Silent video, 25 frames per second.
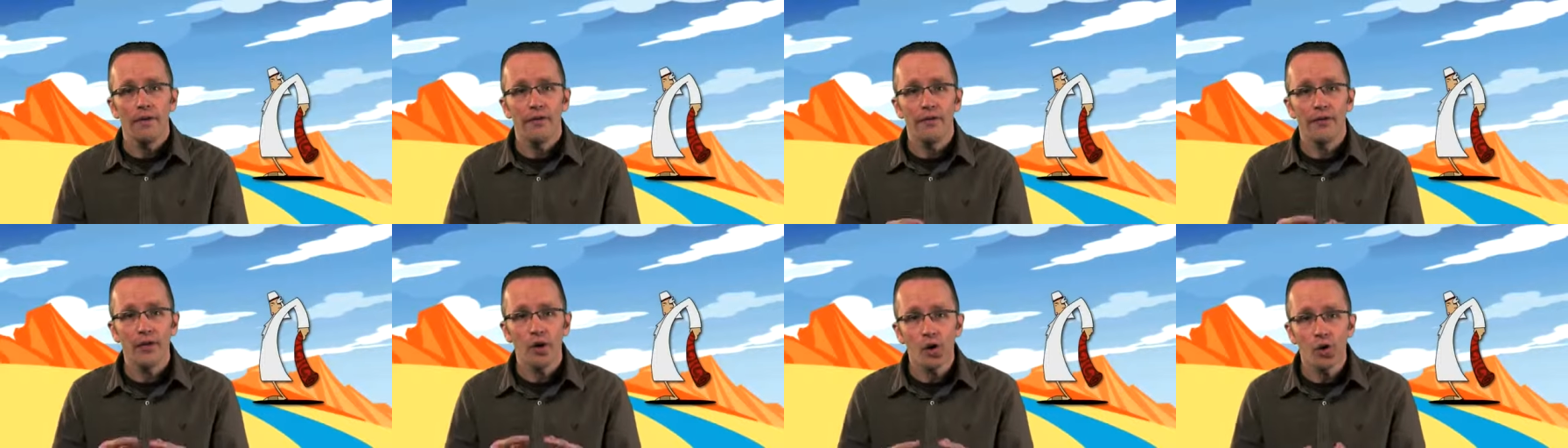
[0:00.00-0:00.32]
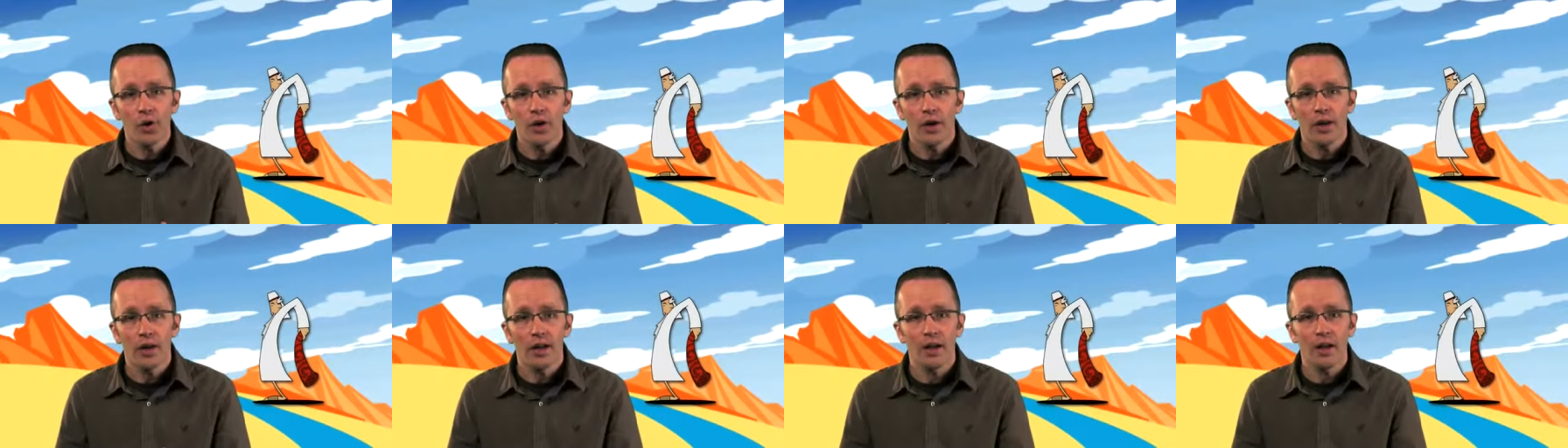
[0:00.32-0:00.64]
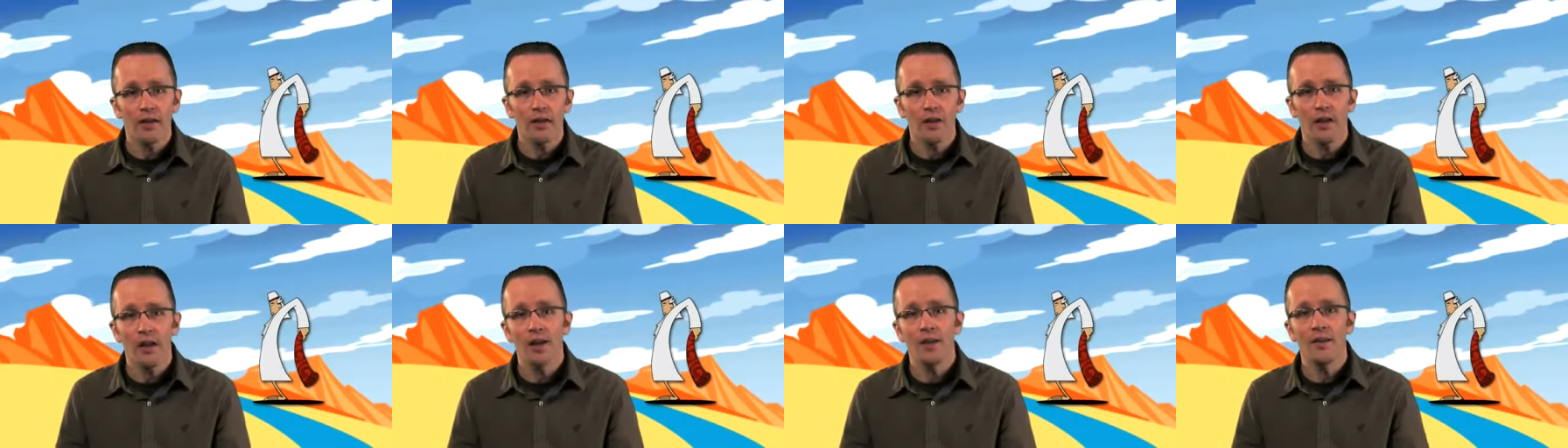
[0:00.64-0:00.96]
folded
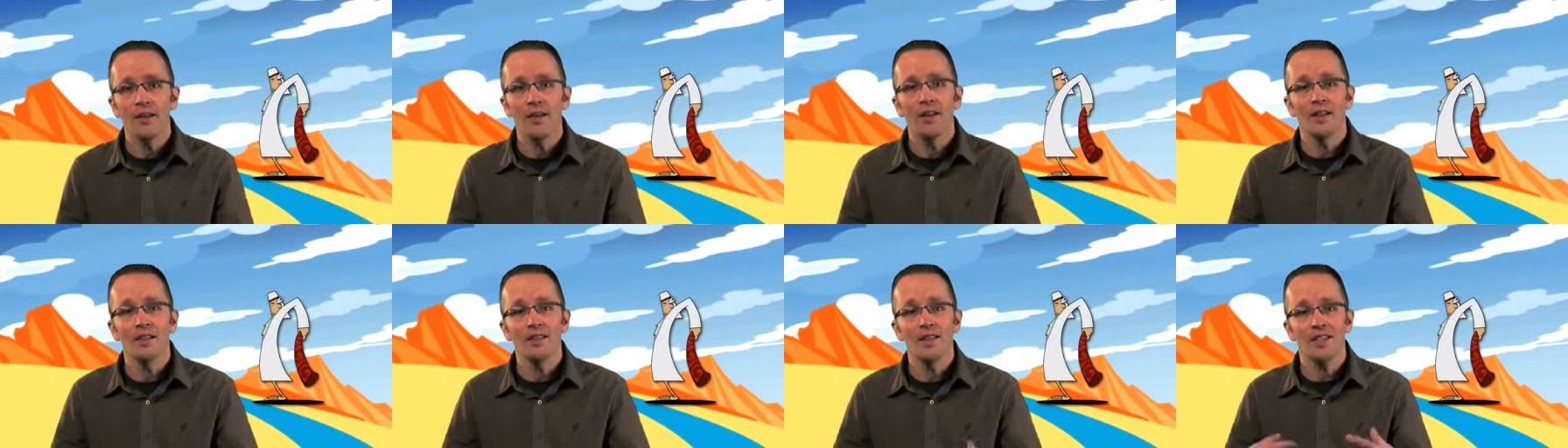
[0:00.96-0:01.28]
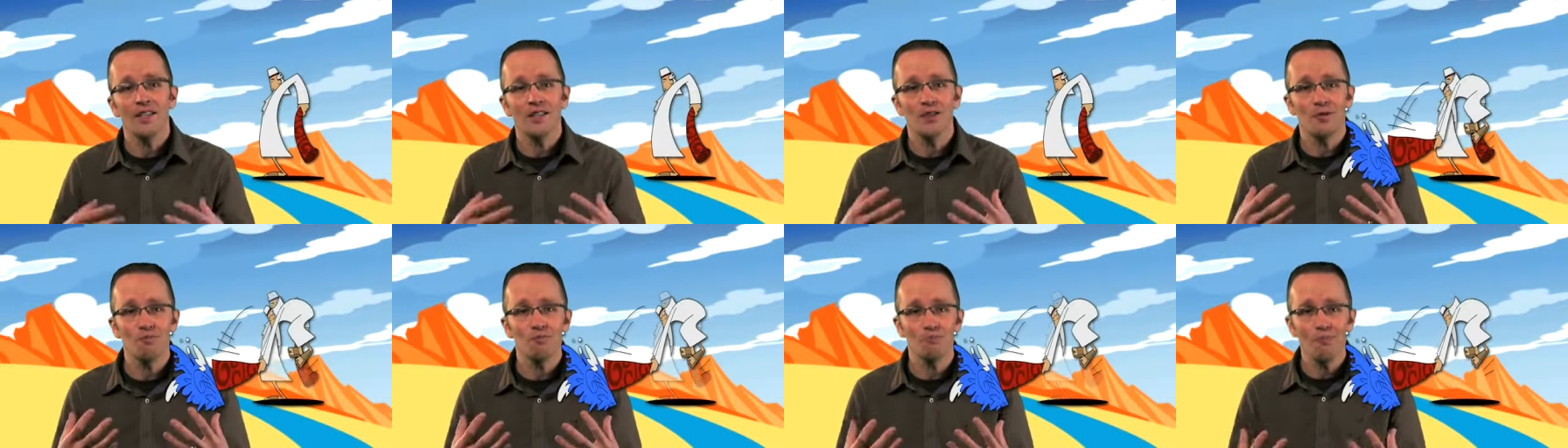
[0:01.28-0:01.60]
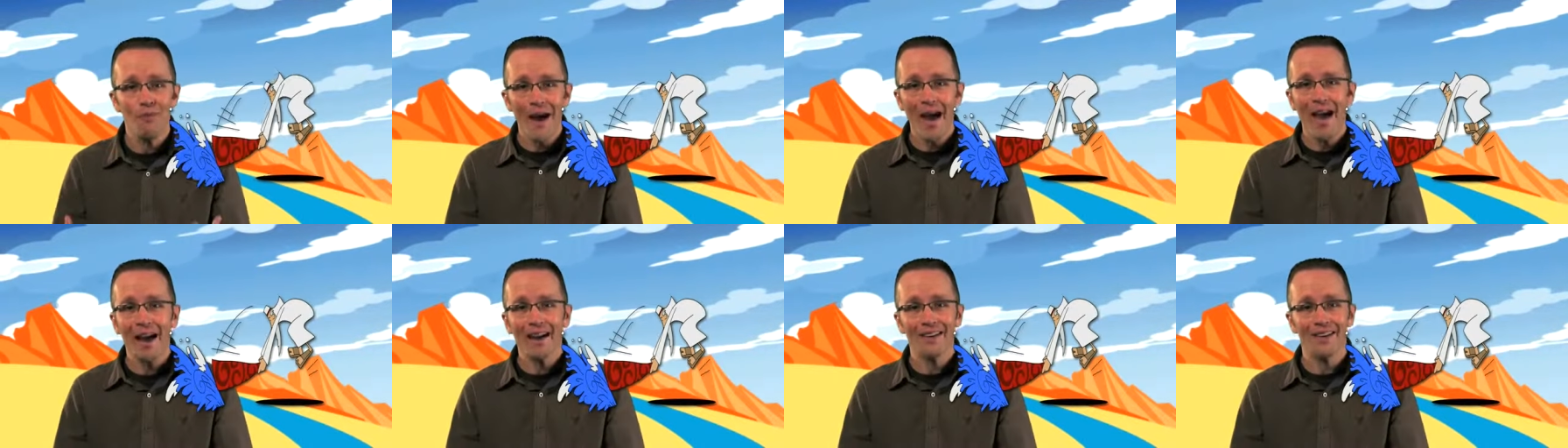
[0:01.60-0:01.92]
it and then
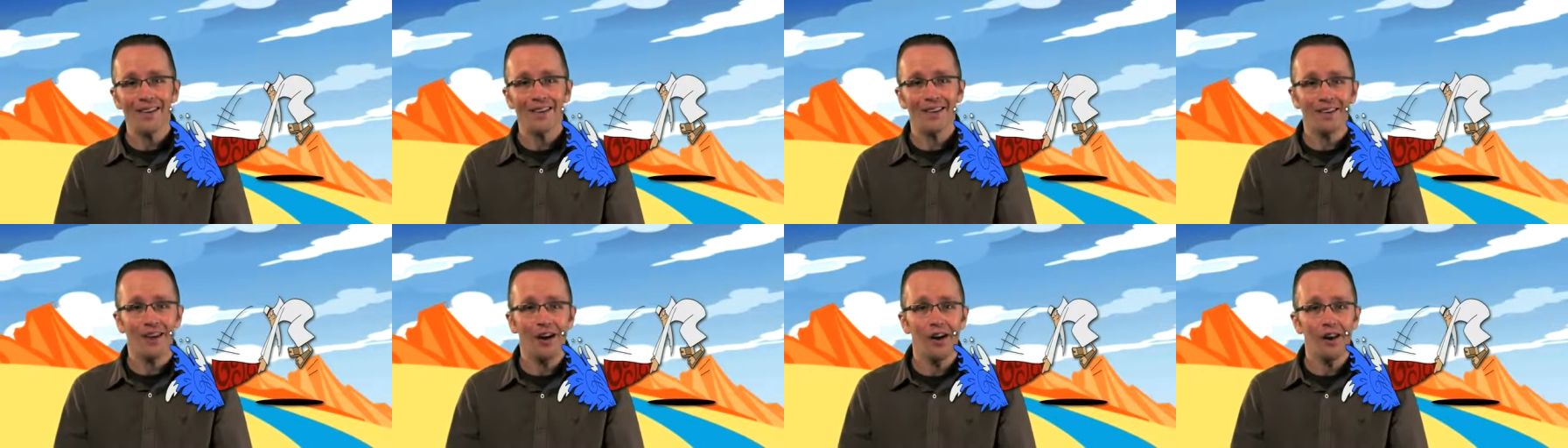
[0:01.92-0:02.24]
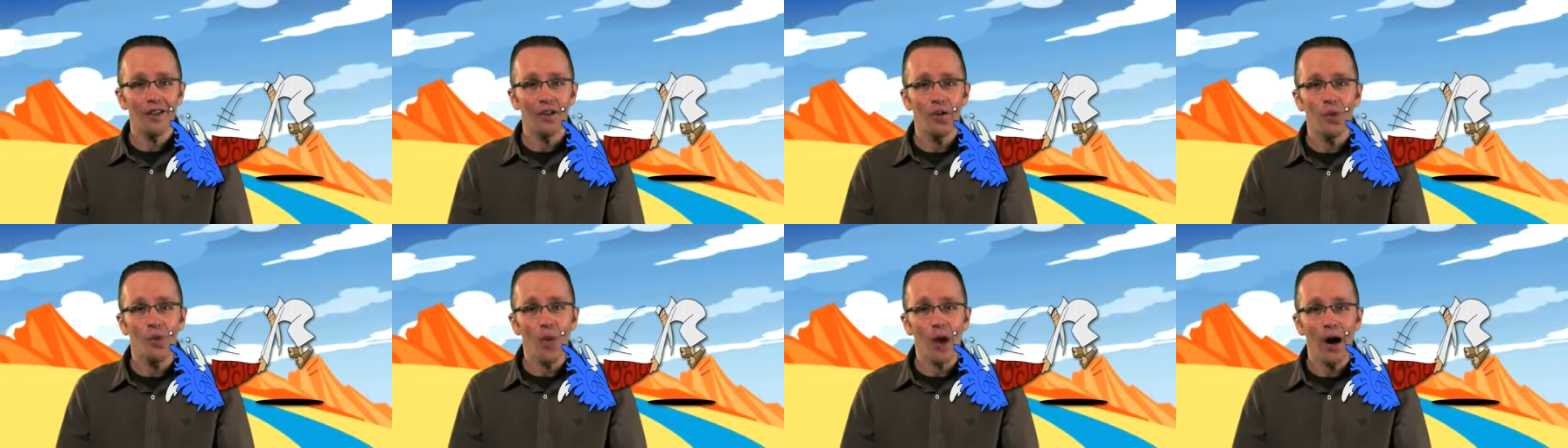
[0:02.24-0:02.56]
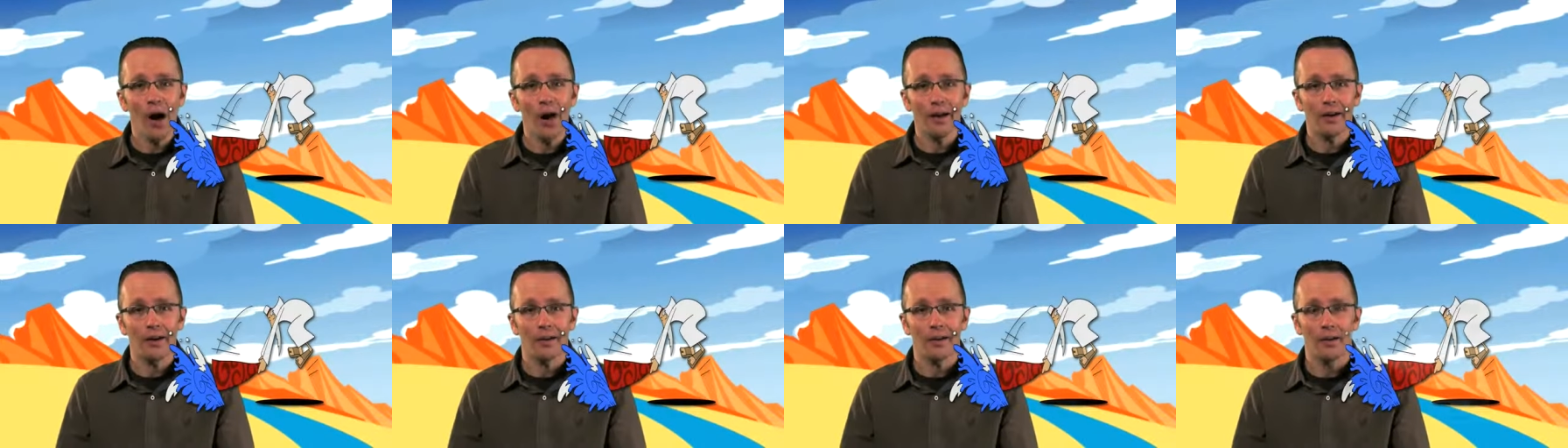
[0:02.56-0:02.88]
smacked it on the
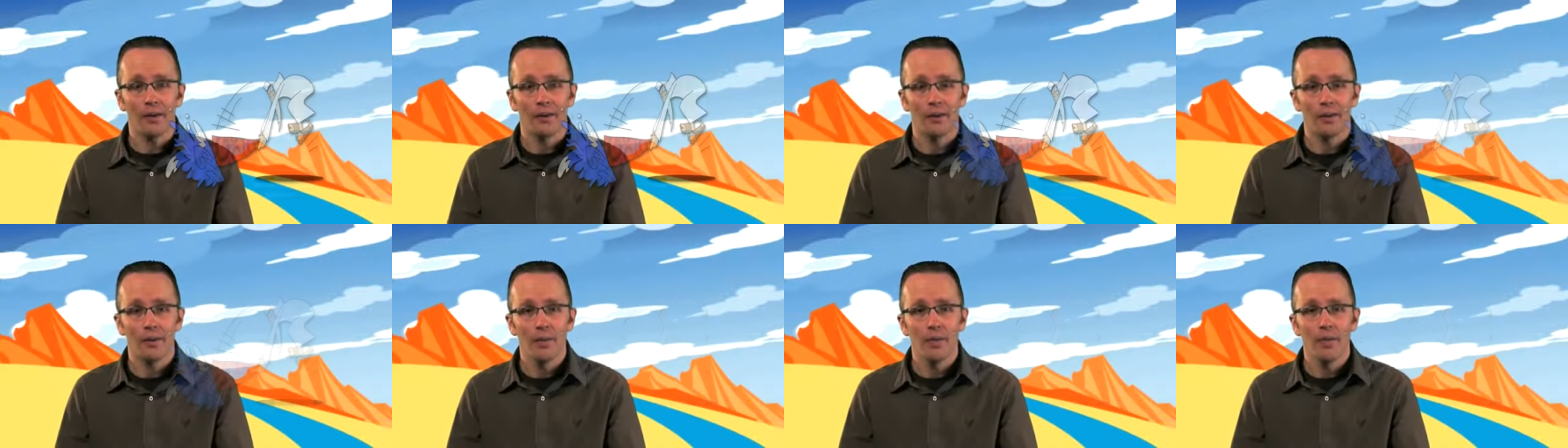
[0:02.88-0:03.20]
water.